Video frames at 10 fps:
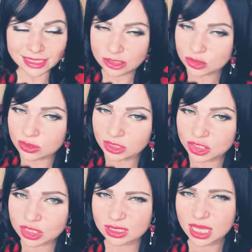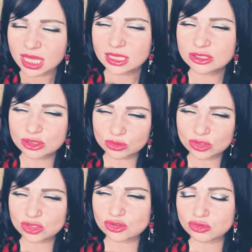intuition, those
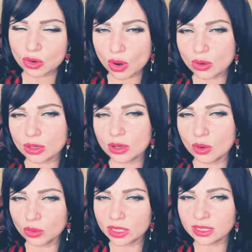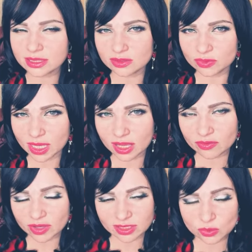strong calling that we have
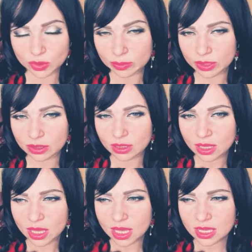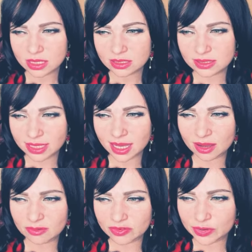as women, they
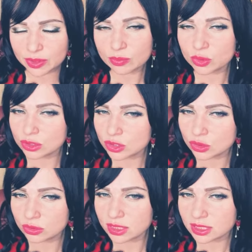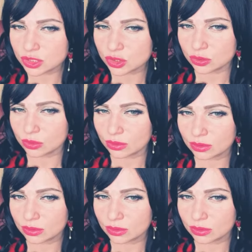are very important to listen to.